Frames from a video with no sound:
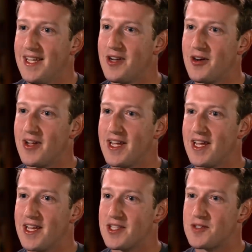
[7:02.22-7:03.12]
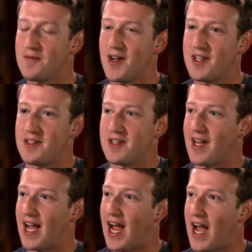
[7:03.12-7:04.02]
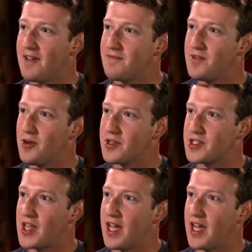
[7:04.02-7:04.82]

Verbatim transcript: You know, it's funny. I- have noticed